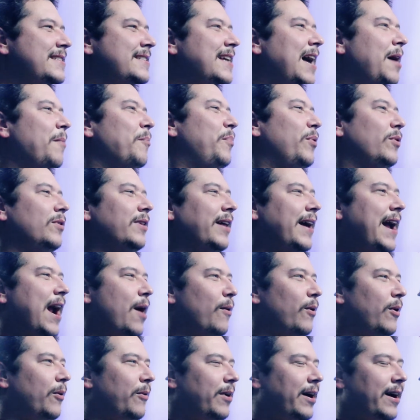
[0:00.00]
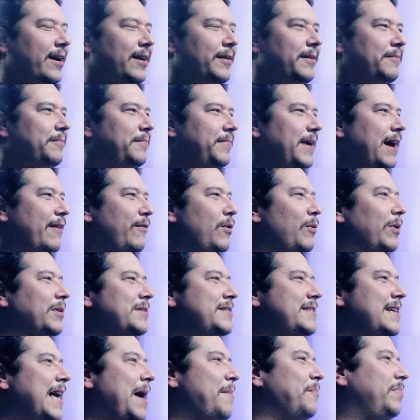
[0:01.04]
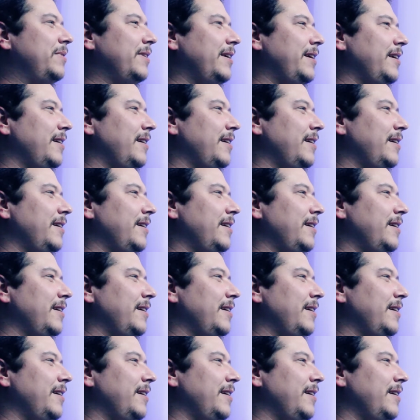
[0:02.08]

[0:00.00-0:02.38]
sample era, right? Everyone's sampling.